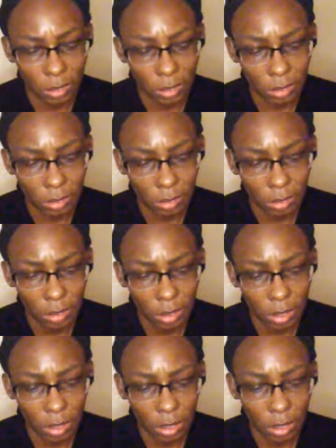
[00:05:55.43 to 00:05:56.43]

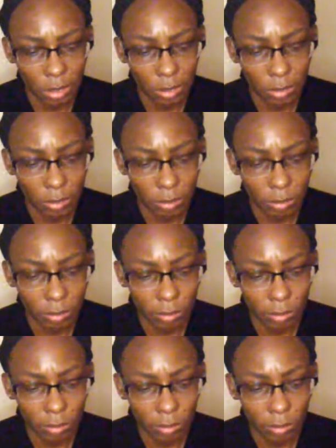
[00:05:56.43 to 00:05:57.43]

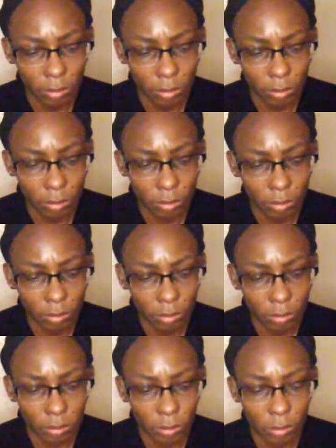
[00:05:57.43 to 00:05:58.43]
(no one is talking)